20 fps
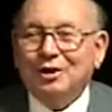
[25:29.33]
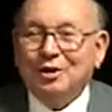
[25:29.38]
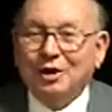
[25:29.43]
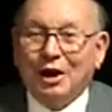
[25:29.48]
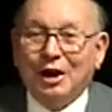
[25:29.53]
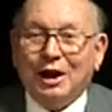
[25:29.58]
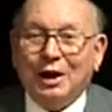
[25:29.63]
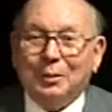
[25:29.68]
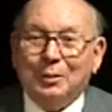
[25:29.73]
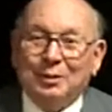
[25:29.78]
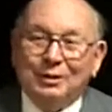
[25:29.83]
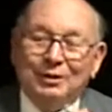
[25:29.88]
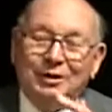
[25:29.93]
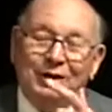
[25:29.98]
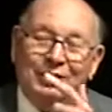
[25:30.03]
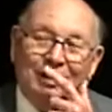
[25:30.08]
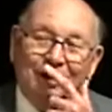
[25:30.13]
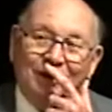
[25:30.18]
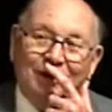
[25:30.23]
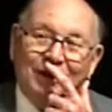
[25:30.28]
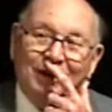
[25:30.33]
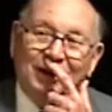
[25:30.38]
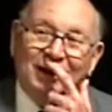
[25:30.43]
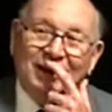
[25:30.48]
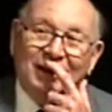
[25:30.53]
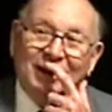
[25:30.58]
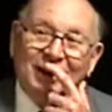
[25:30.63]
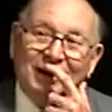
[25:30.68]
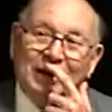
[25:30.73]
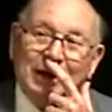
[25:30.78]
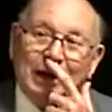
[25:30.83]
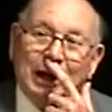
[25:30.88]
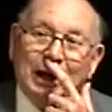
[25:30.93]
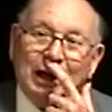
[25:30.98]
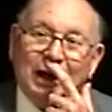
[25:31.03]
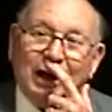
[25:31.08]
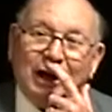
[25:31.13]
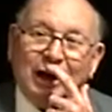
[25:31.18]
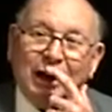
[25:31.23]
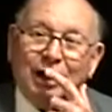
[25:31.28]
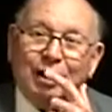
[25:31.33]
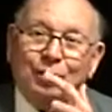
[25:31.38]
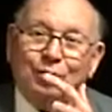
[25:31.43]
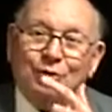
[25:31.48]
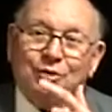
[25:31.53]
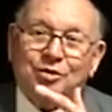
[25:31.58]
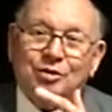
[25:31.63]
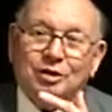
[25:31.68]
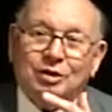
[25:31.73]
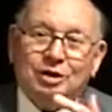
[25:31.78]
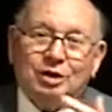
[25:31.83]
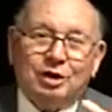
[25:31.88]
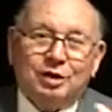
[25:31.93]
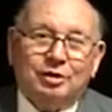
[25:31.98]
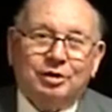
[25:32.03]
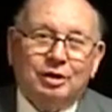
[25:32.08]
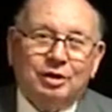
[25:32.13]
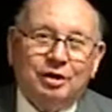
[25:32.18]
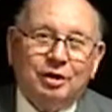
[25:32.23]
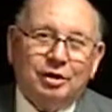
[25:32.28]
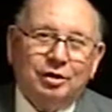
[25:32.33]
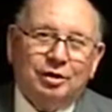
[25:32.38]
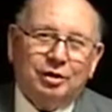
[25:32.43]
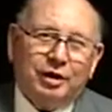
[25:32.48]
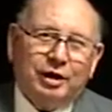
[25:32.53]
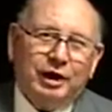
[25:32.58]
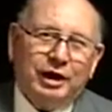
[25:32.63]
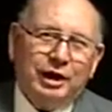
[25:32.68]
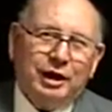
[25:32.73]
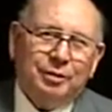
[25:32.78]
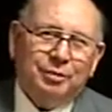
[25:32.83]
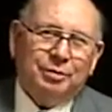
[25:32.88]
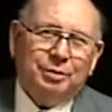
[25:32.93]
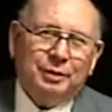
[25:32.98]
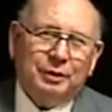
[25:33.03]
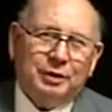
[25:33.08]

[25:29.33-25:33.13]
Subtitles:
didn't happen. I was inducted into Camp